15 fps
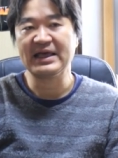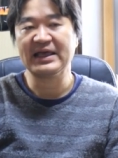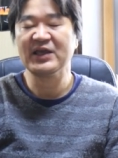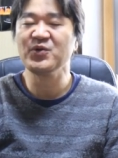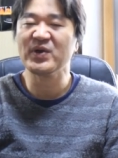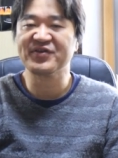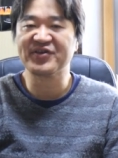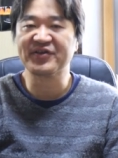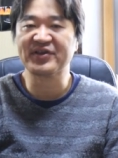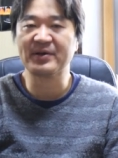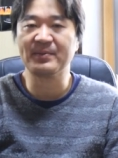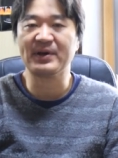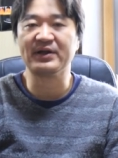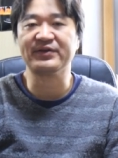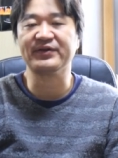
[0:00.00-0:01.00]
he was just
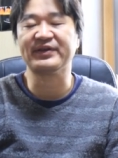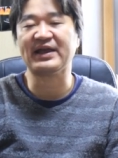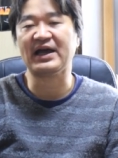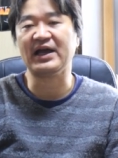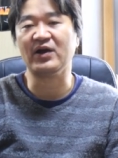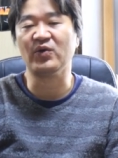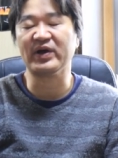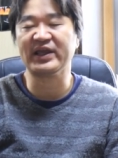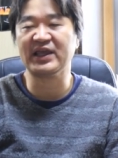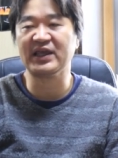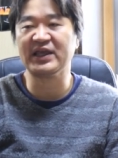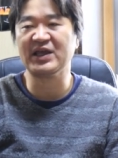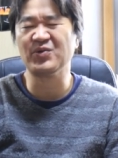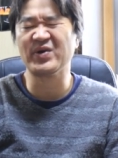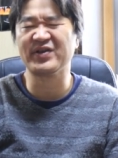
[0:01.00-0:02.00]
about to die, or
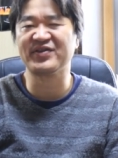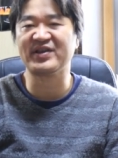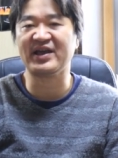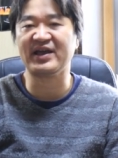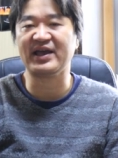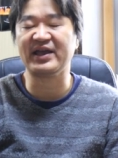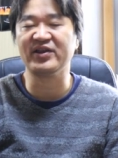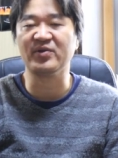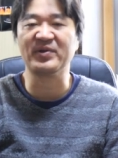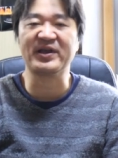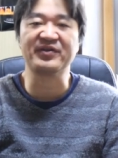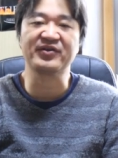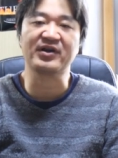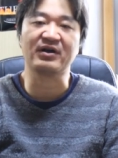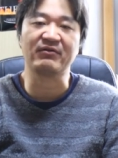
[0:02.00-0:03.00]
he, it was the end of
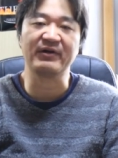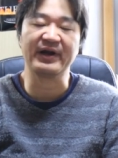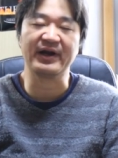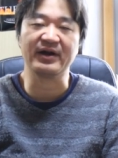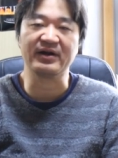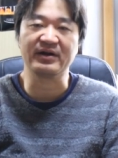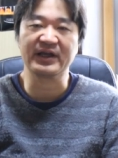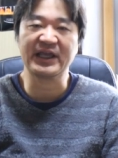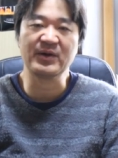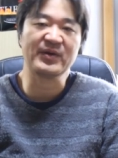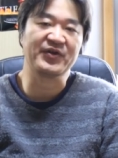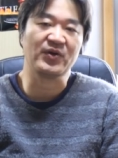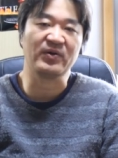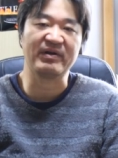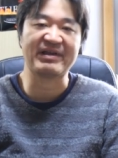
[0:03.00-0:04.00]
his career. He
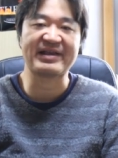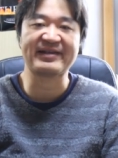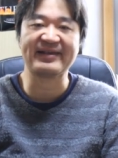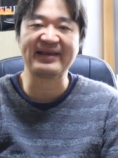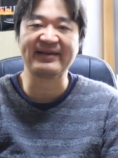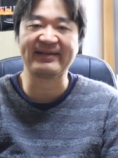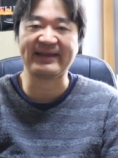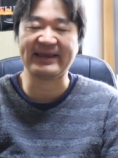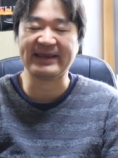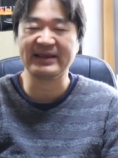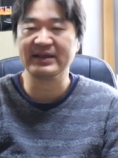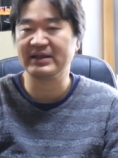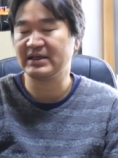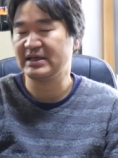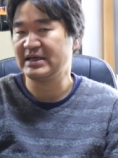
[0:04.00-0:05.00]
was already 60,
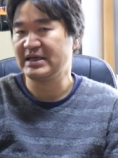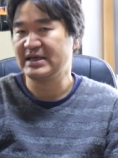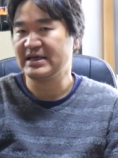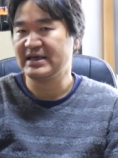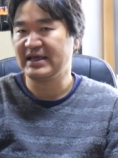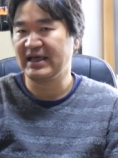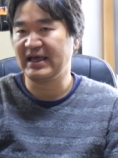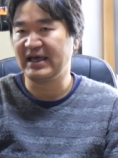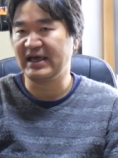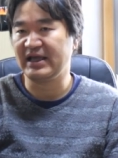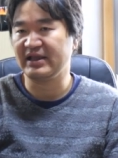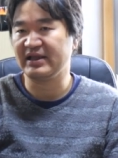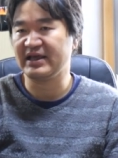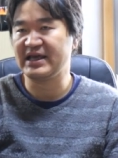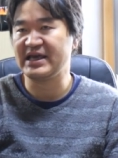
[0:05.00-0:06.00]

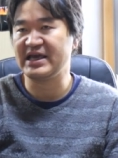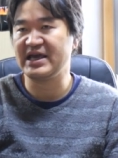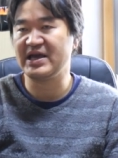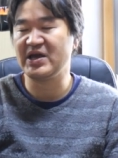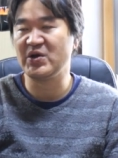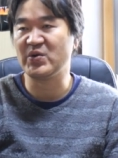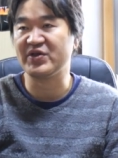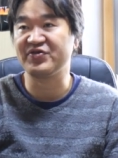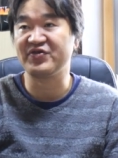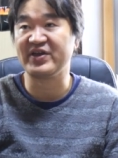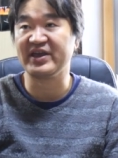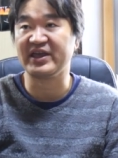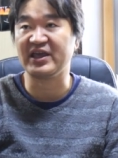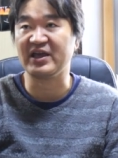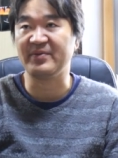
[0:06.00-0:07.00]
and he was
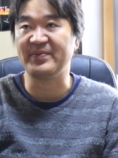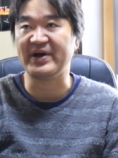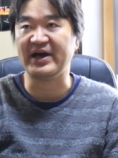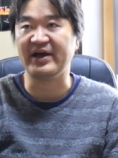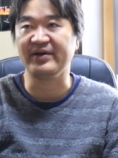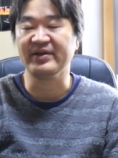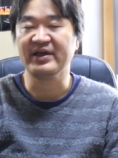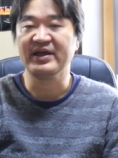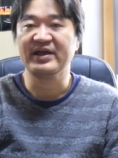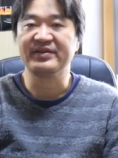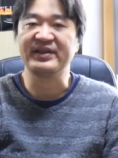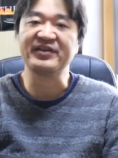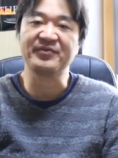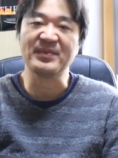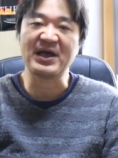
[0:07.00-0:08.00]
thinking about
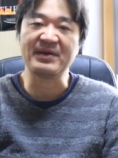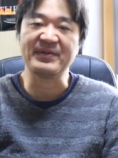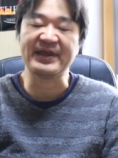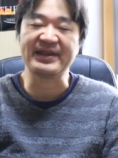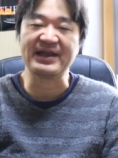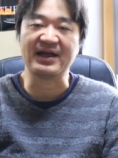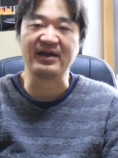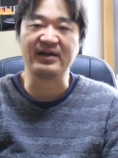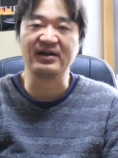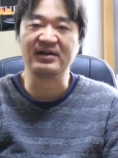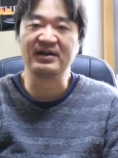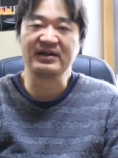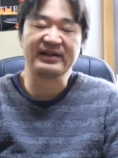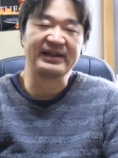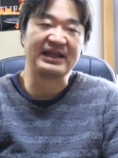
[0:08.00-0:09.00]
this might be the,
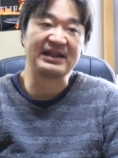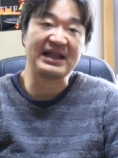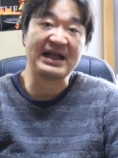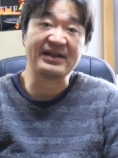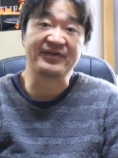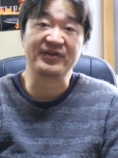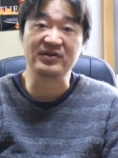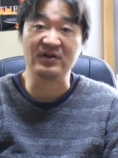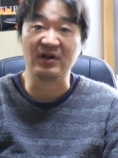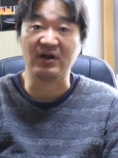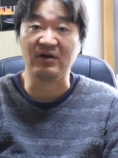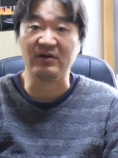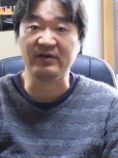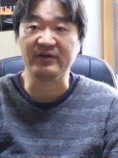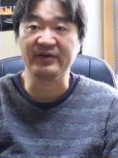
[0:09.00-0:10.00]
the last
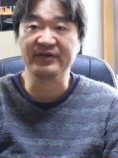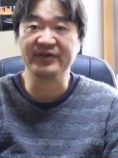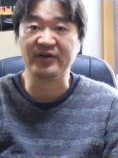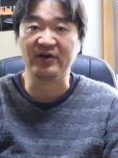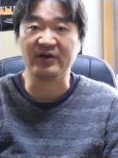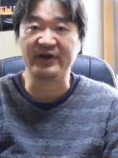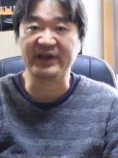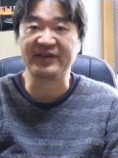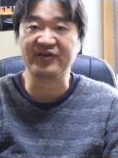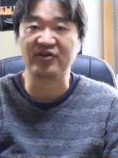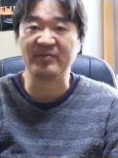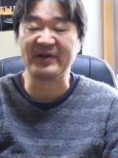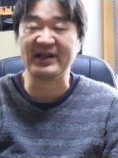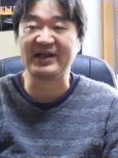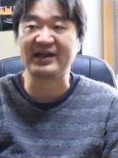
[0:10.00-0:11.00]
score, so it's
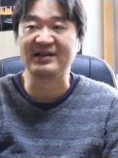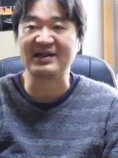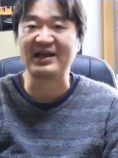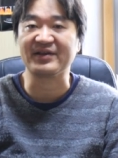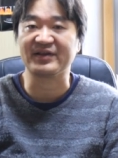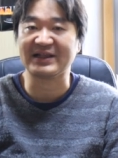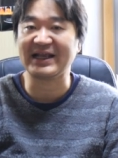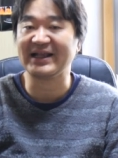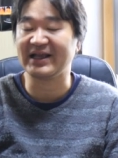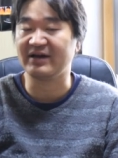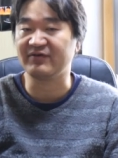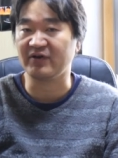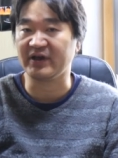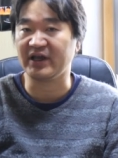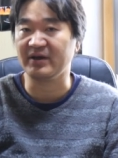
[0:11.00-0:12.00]
gonna be like a last letter
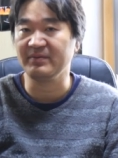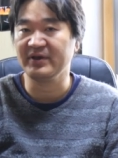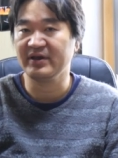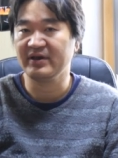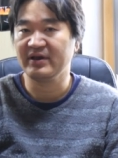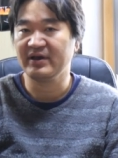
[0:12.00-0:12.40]
for him.